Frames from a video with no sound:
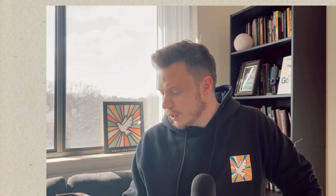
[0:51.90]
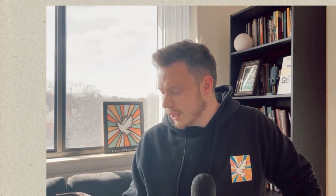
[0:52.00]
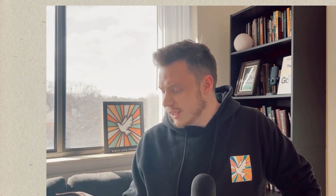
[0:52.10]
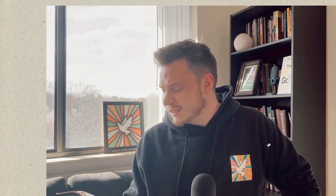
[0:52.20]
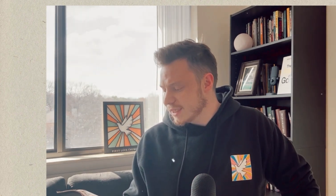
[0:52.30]

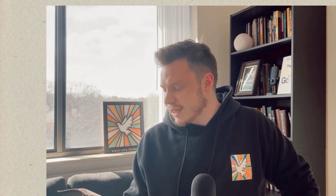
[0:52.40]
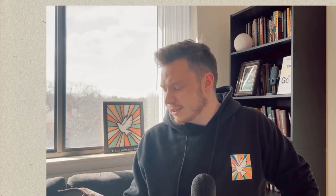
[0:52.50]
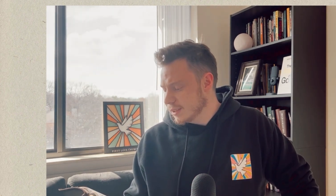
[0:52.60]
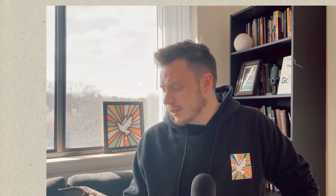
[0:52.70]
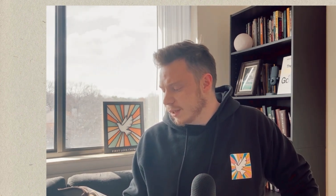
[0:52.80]
It
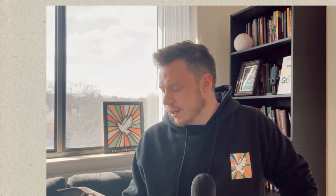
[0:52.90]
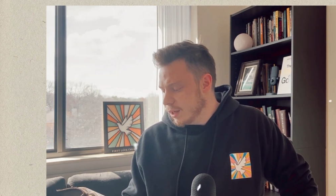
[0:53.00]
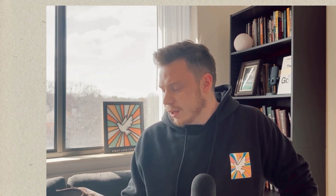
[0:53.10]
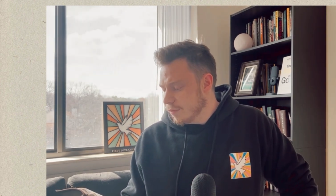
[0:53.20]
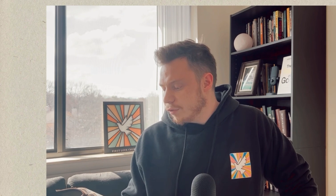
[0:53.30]
says,
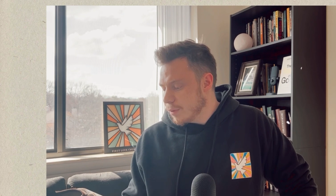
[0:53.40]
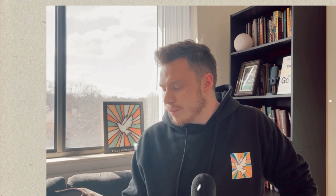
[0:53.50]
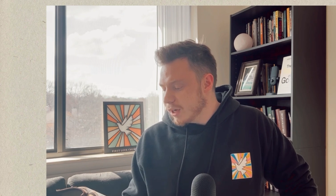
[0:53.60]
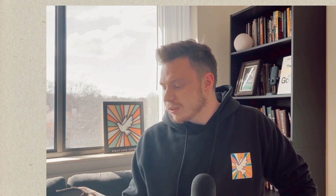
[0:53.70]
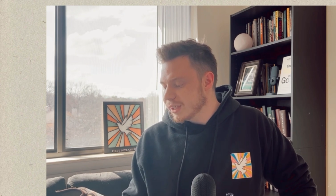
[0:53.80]
for
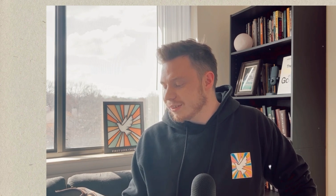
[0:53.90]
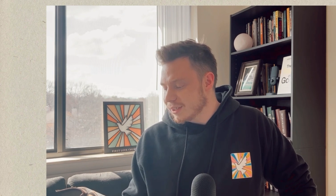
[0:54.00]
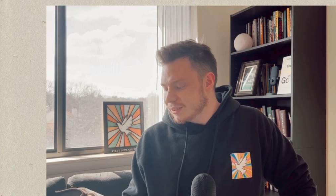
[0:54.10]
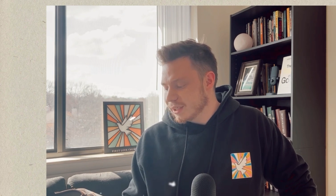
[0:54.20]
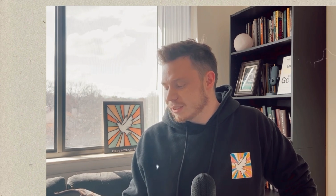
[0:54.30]
merely
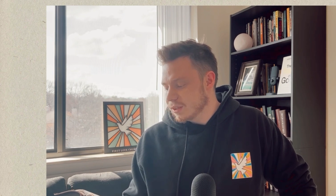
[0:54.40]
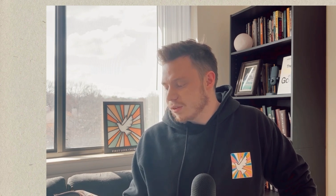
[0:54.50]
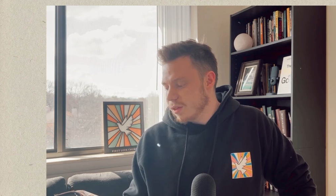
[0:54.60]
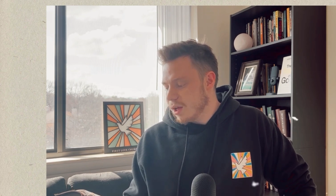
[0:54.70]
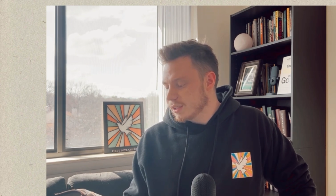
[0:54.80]
listening to
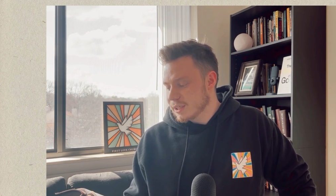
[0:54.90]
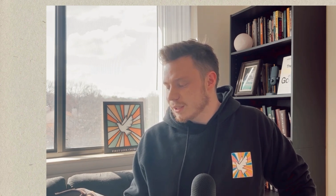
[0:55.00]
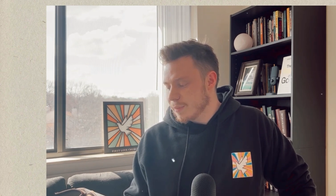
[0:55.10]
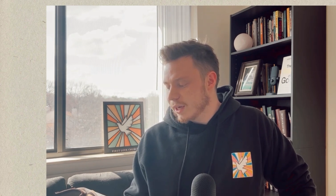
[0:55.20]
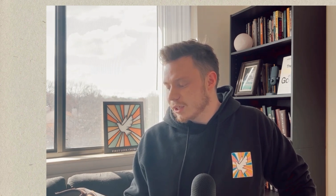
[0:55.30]
the law
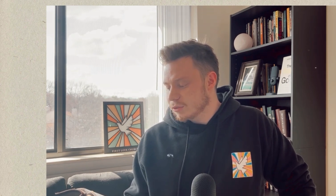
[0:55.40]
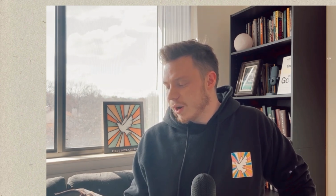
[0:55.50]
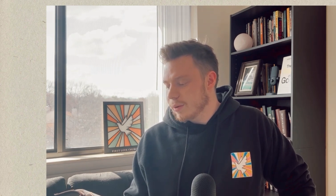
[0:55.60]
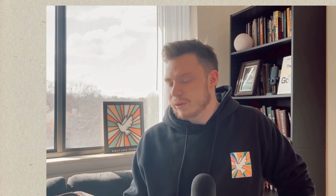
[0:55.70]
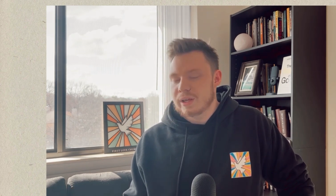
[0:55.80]
doesn't make us
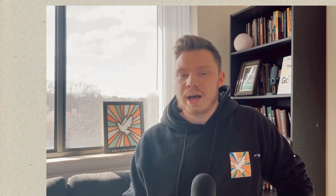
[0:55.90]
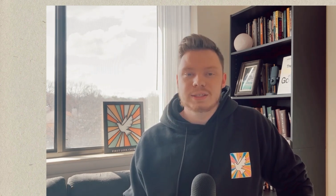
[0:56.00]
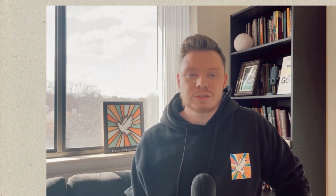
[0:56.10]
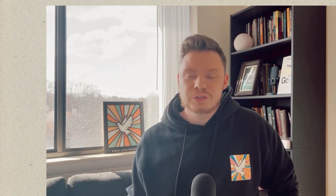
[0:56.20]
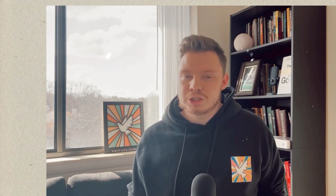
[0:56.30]
right with
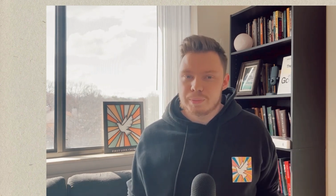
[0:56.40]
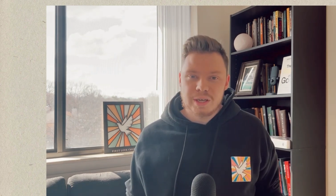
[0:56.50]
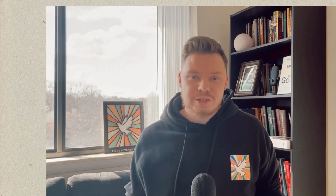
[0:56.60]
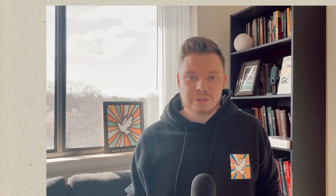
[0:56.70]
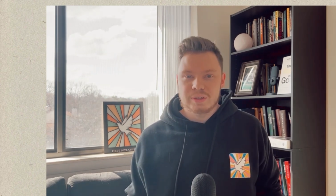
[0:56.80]
God. So just
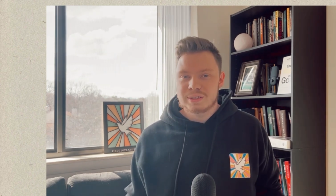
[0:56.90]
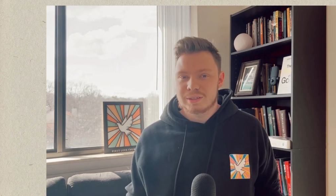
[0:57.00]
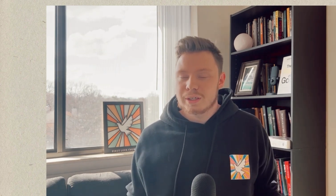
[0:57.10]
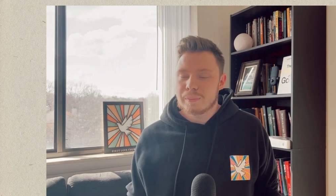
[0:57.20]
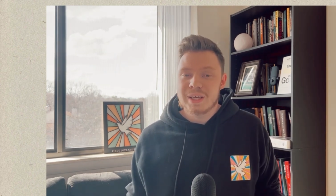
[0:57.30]
because you're
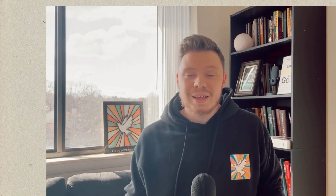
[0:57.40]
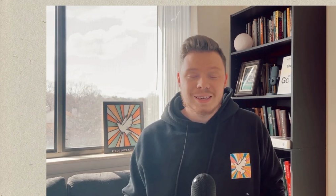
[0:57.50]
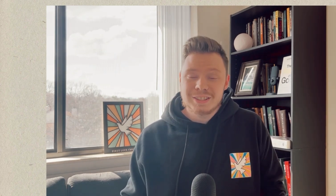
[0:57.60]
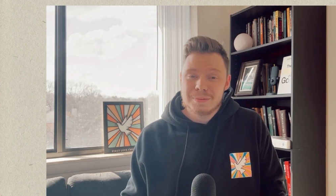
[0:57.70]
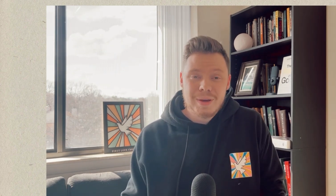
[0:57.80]
listening to me, that
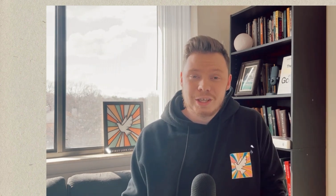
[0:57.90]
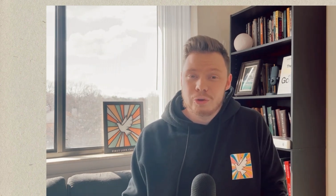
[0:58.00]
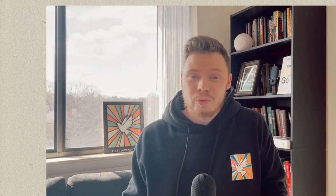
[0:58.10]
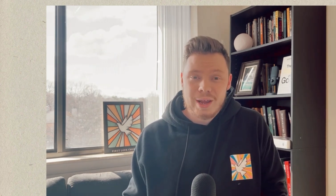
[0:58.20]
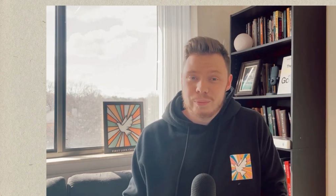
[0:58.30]
doesn't make
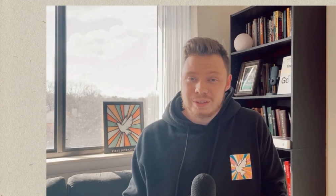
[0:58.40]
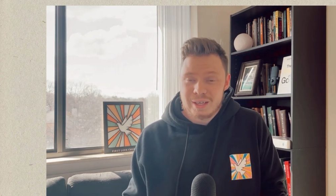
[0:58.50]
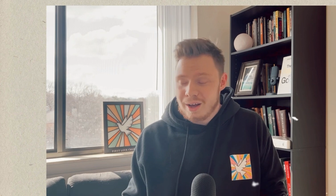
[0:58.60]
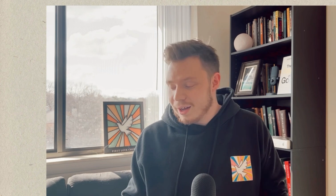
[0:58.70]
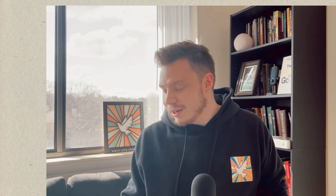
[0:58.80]
you right with
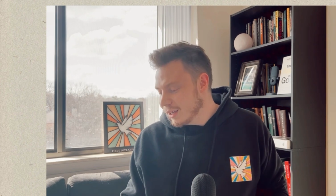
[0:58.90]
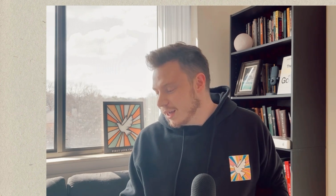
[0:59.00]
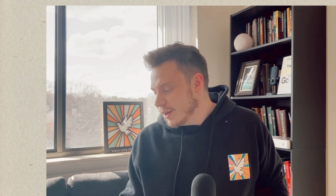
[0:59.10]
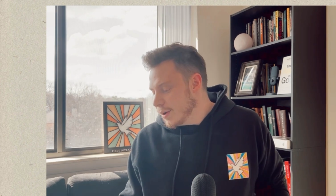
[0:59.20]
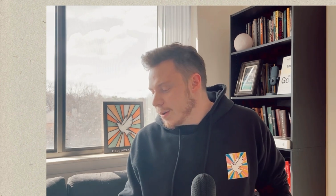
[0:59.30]
God.
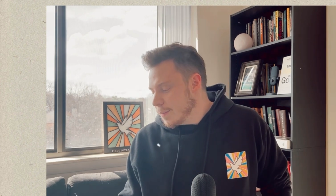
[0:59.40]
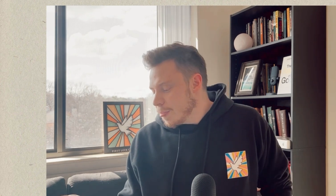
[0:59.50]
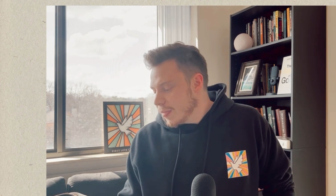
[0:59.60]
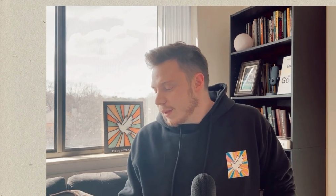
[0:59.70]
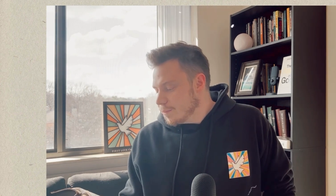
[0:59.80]

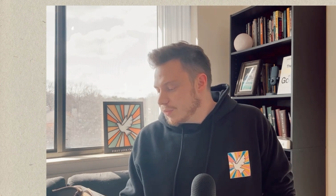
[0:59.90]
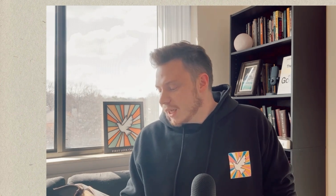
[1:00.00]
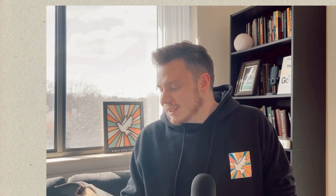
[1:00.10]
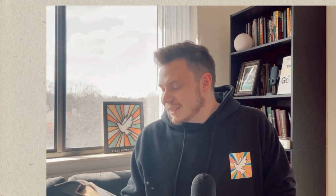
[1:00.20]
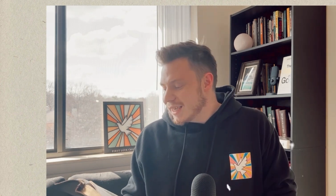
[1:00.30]

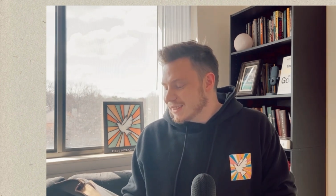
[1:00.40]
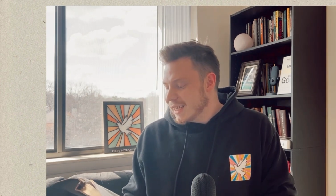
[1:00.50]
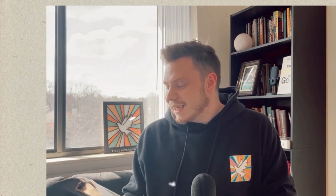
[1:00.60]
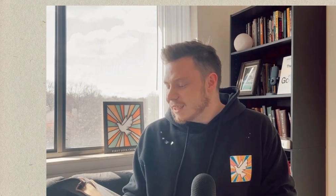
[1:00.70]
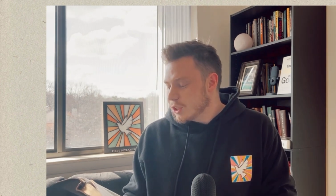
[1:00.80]
It says
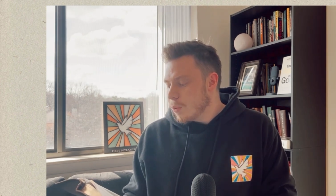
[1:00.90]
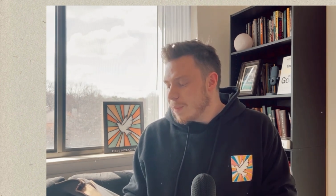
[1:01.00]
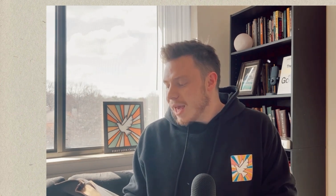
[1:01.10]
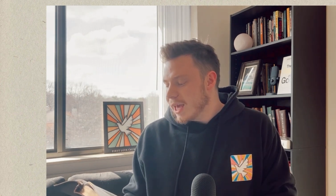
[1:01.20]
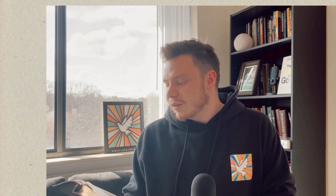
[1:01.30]
it is
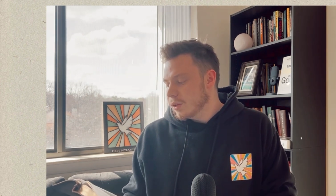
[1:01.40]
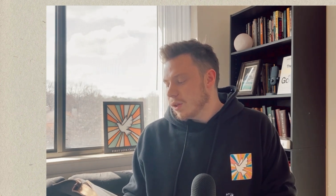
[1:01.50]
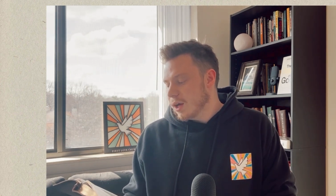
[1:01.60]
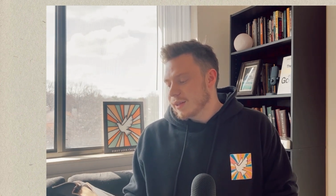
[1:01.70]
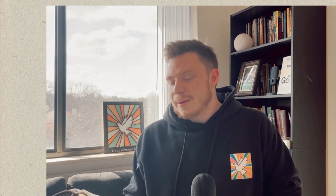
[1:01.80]
obeying the
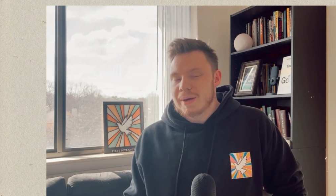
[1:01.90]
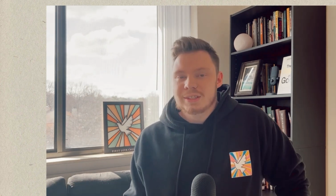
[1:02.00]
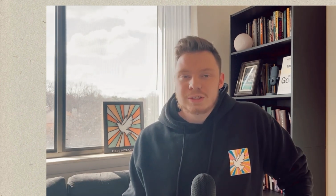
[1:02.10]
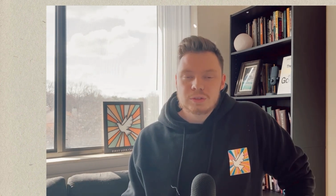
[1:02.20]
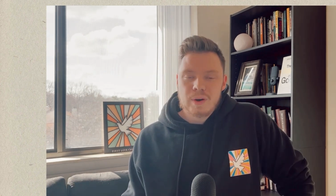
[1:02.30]
law that
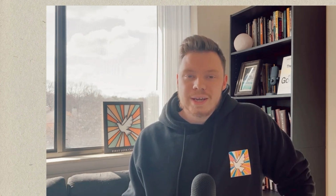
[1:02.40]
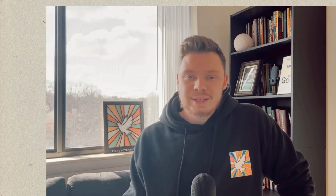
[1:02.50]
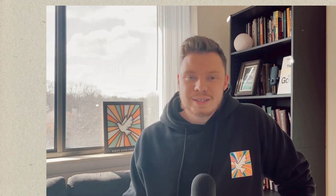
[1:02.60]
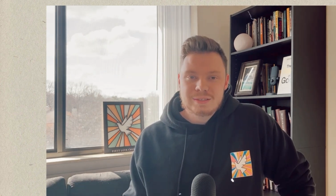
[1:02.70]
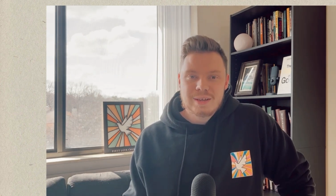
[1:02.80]
makes us right
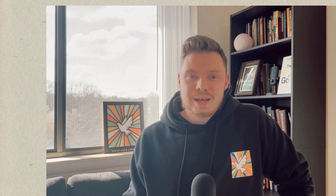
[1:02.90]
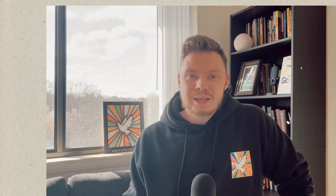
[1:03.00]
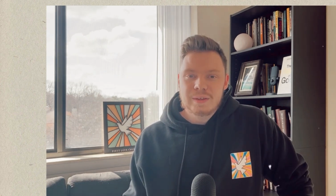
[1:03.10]
in his sight.